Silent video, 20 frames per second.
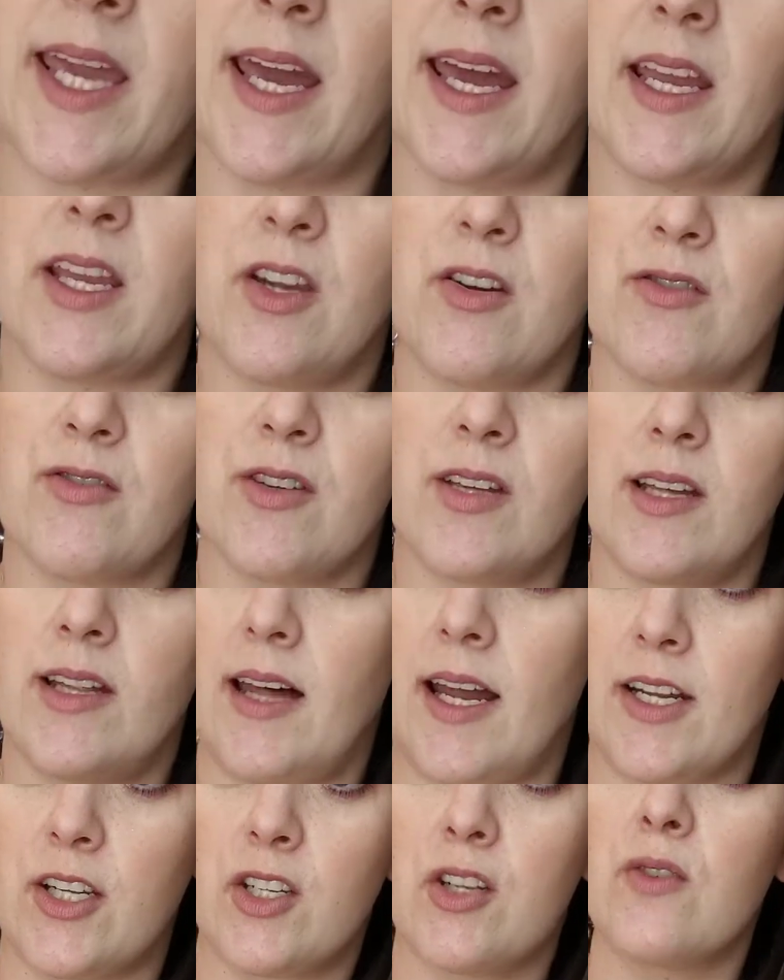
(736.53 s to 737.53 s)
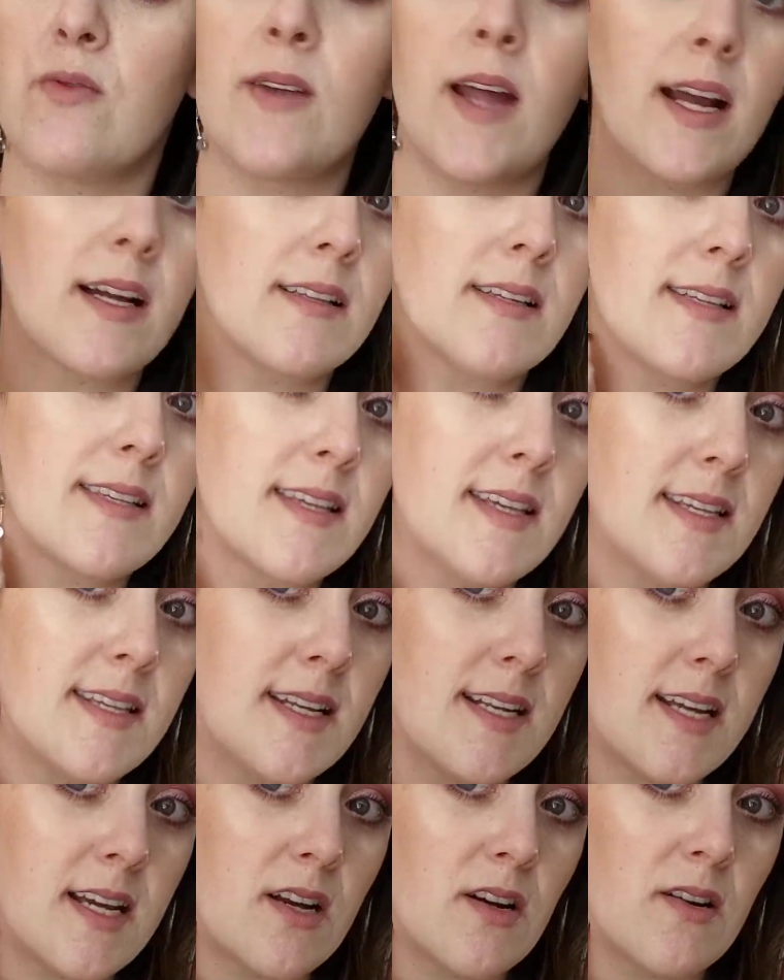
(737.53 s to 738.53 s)
get. Usually like 2 necklaces,
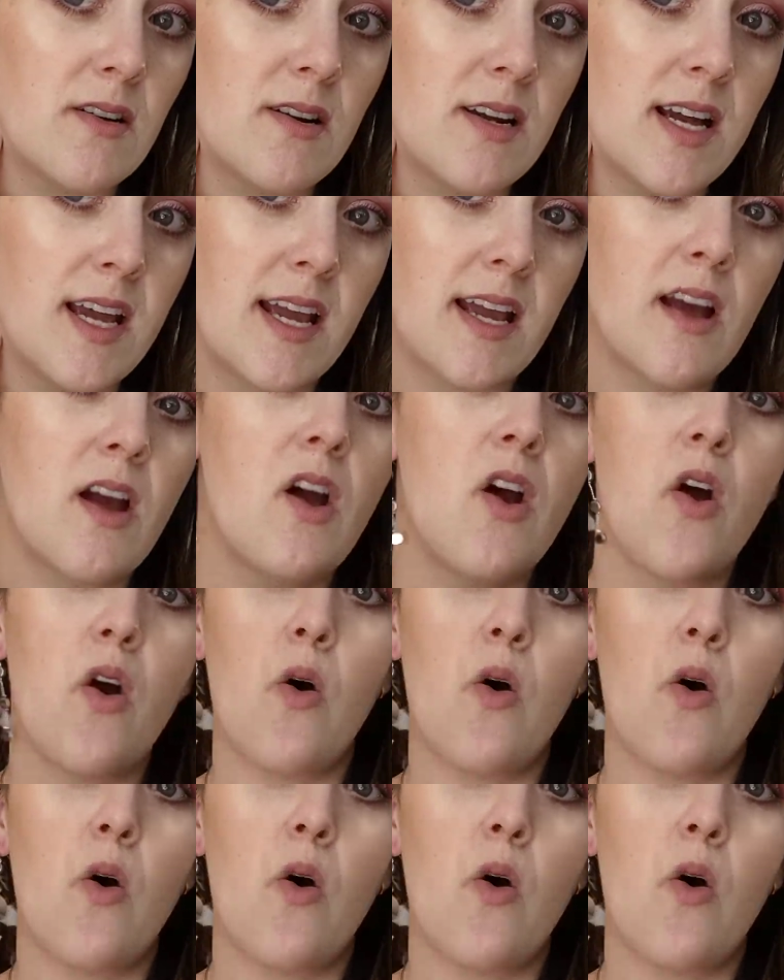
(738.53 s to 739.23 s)
an earring,